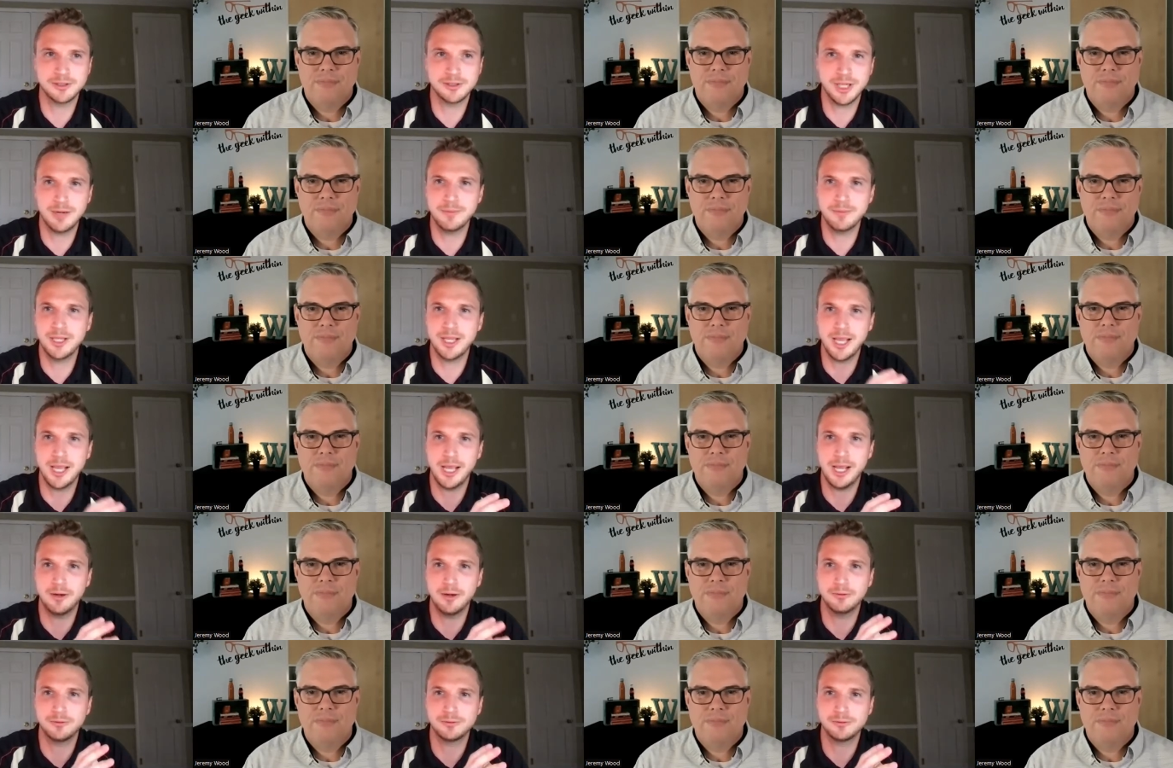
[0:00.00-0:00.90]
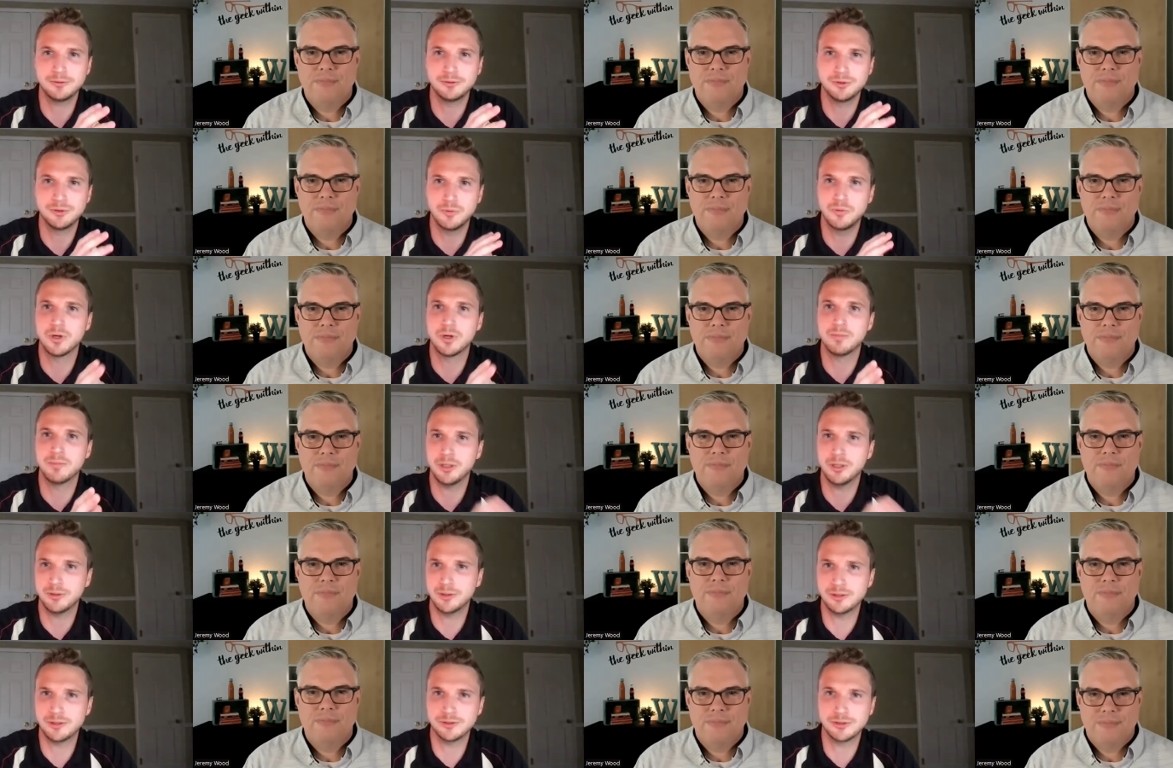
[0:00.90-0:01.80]
Speaker 1: is how many outdoor
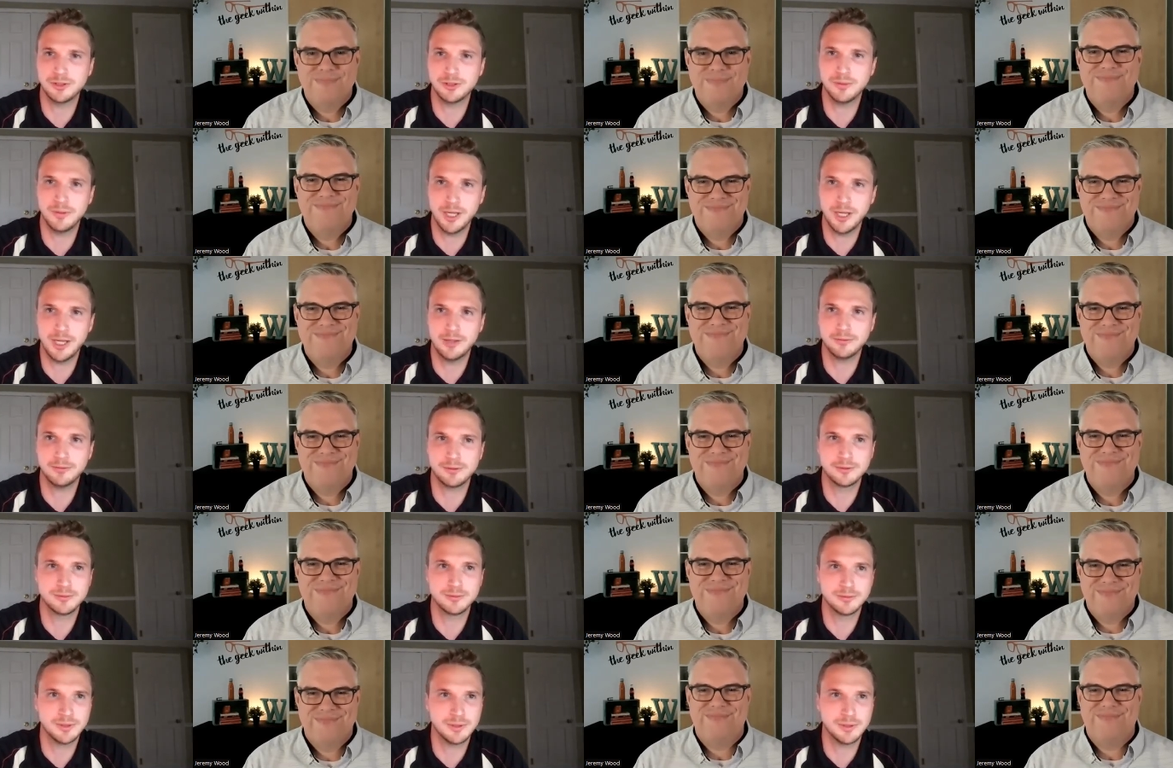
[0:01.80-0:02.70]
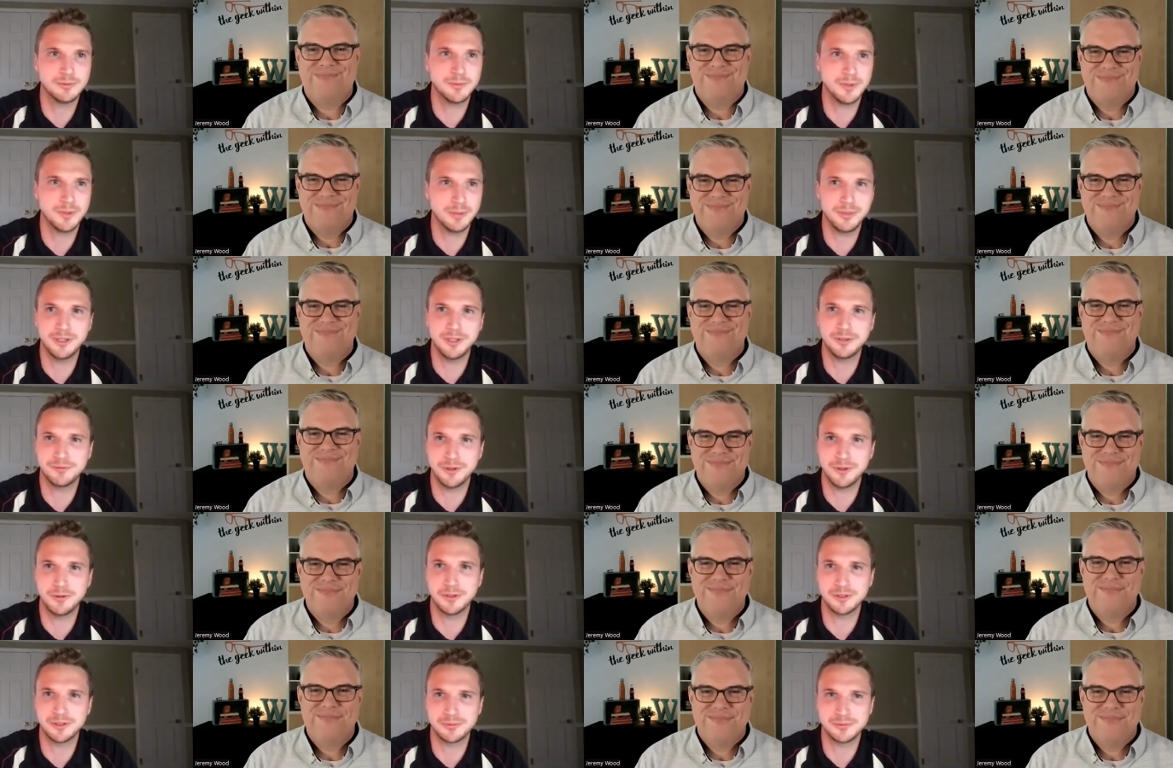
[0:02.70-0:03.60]
buildings do you have? Seems to be a big
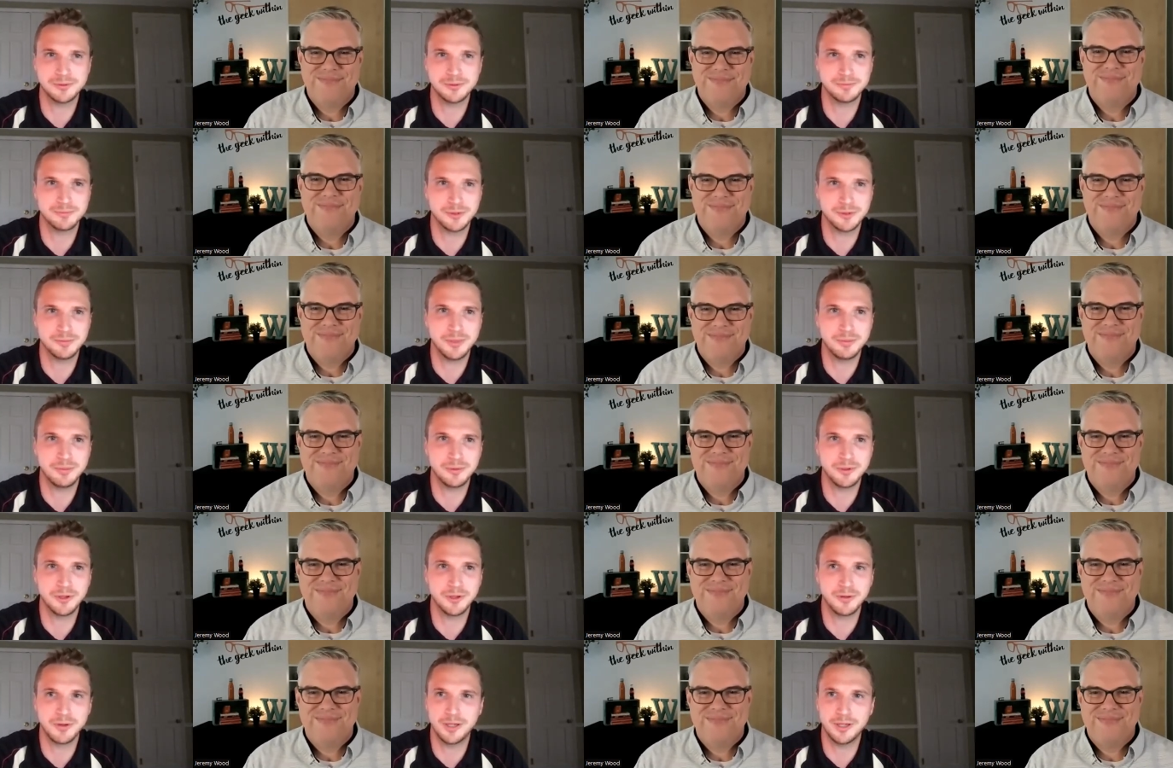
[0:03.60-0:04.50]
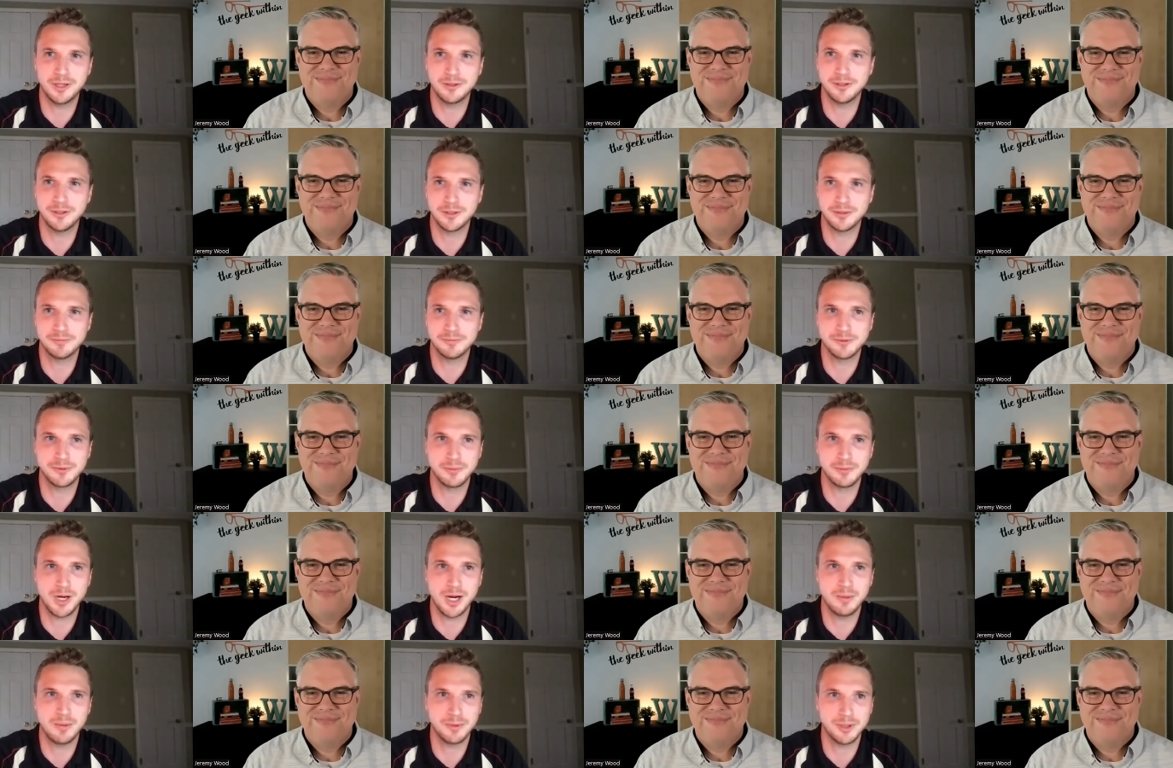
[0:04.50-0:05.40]
focus when when people go around looking for
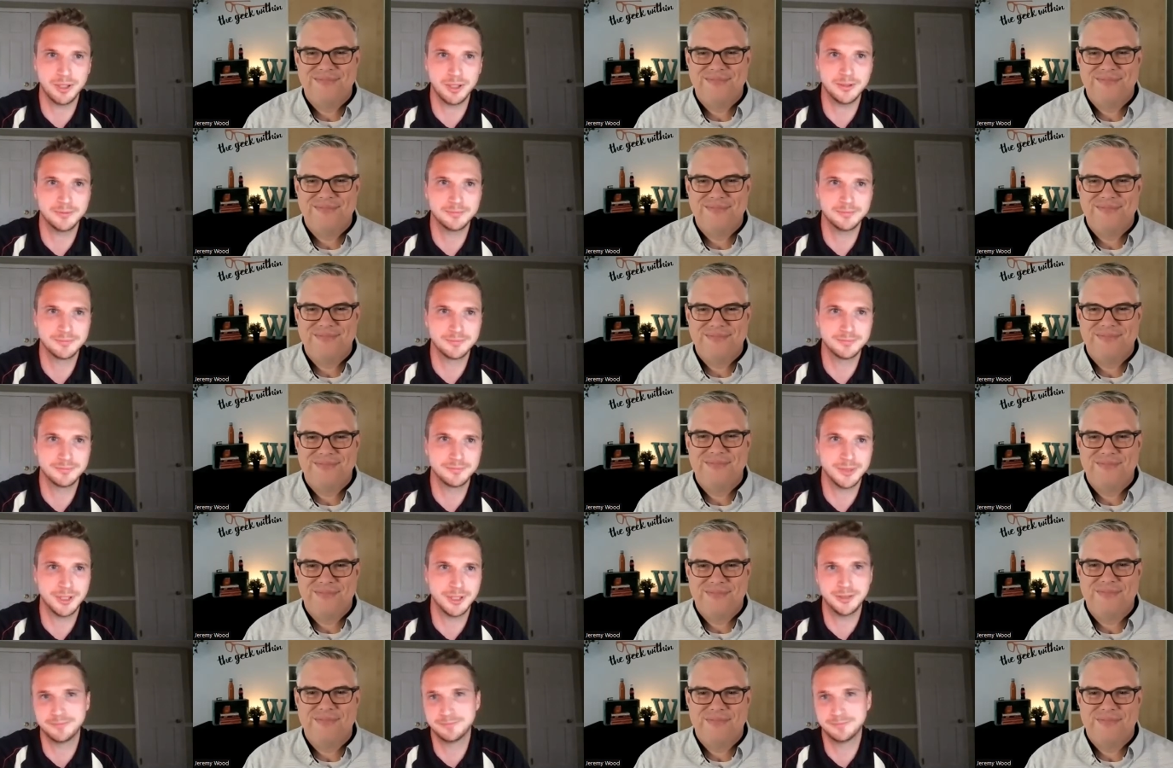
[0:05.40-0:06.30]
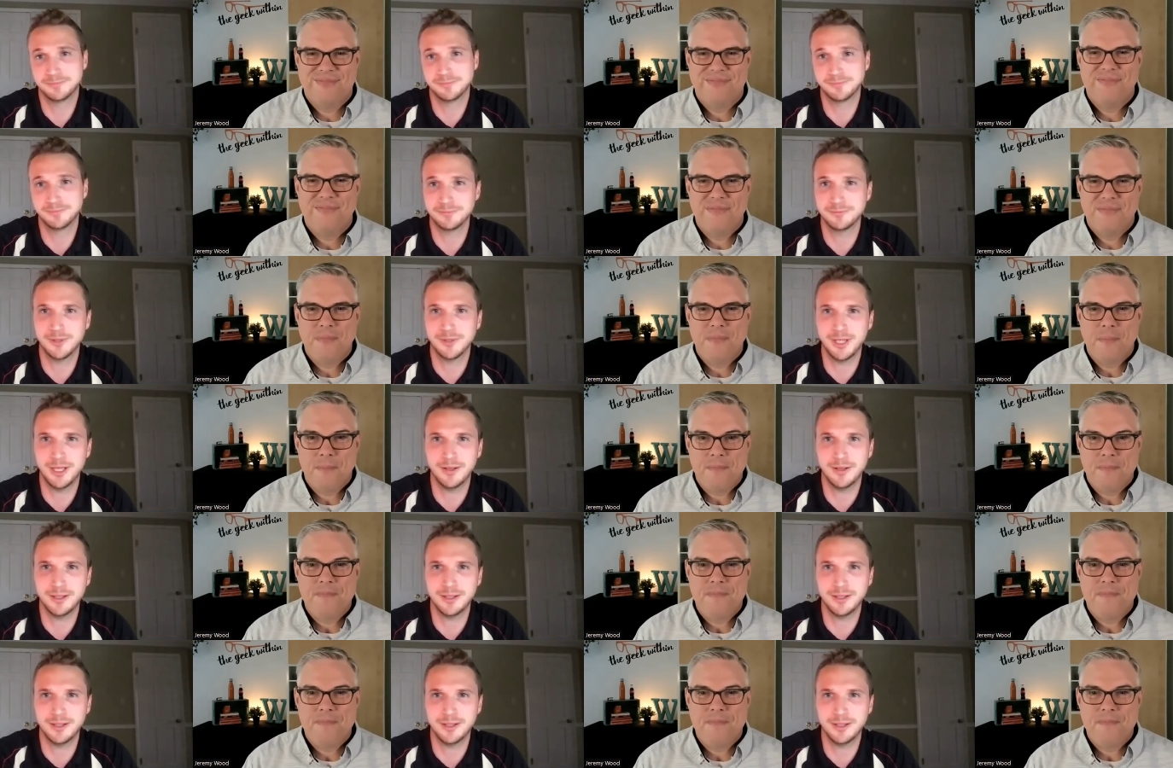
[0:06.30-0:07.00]
property. But yeah,